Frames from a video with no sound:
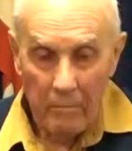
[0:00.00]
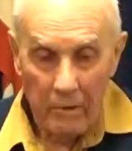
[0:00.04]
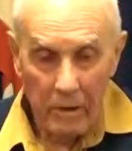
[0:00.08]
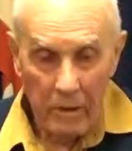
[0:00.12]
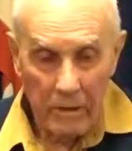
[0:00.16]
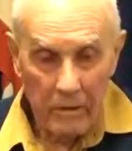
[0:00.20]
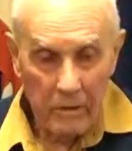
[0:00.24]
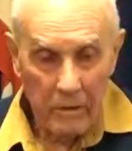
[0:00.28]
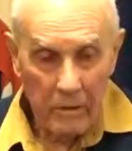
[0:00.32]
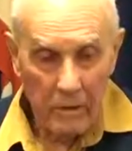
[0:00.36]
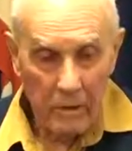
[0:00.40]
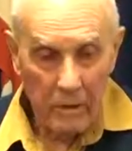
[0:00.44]

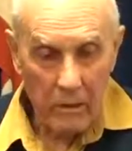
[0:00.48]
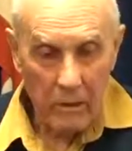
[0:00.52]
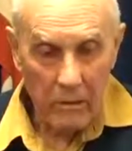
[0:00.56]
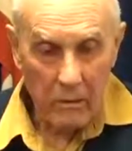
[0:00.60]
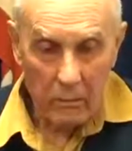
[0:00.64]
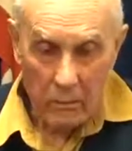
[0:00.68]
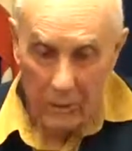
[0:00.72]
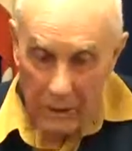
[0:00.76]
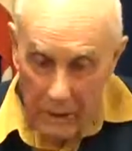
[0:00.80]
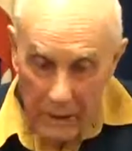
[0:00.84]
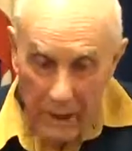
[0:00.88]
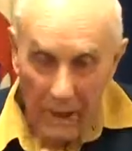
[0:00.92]
But
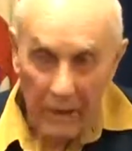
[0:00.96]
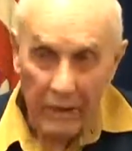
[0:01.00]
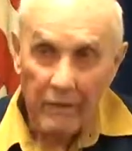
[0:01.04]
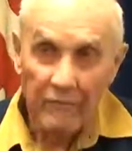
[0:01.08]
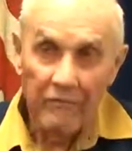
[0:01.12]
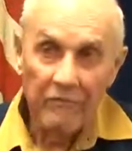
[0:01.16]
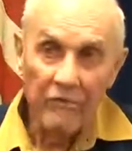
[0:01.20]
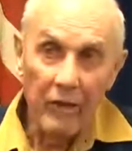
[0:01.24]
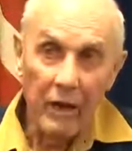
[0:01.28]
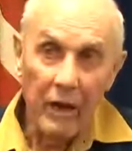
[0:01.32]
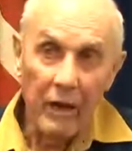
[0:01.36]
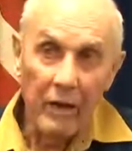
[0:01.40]
we had
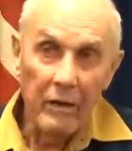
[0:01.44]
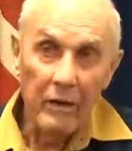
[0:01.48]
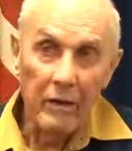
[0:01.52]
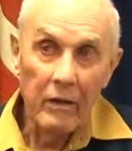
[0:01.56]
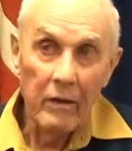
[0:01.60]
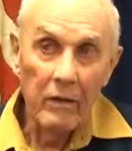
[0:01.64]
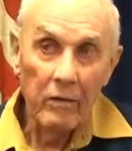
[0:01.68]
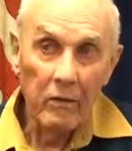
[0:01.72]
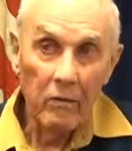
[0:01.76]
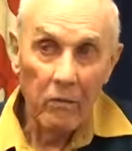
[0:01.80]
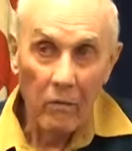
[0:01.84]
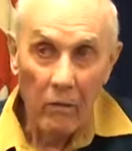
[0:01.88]
to fly
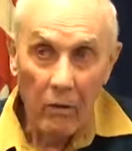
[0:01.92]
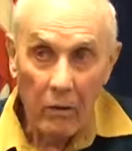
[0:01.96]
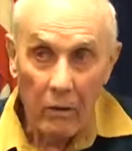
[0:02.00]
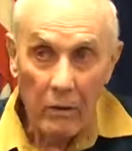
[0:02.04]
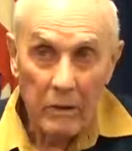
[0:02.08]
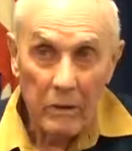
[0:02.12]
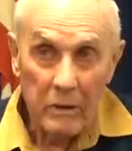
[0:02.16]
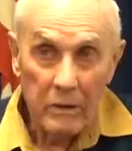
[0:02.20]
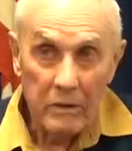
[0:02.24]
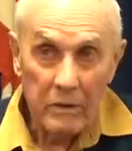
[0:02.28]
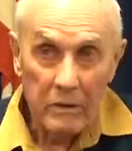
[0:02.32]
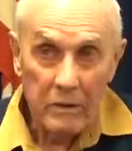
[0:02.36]

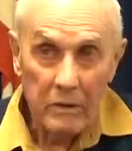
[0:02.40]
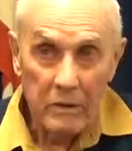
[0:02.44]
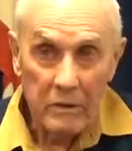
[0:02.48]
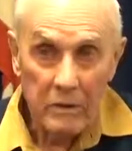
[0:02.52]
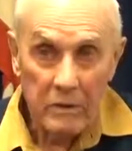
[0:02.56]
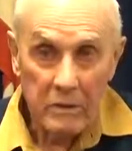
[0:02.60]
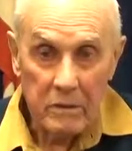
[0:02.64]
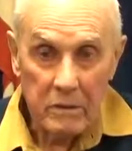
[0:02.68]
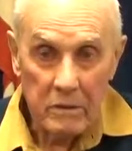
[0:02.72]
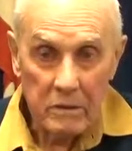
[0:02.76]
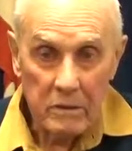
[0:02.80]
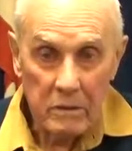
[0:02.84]
long
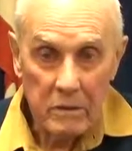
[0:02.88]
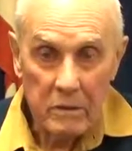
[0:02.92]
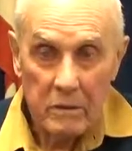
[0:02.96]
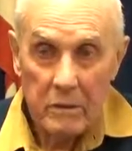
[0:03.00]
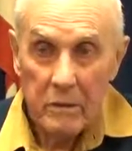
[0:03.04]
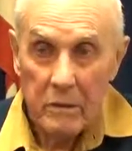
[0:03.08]
distances.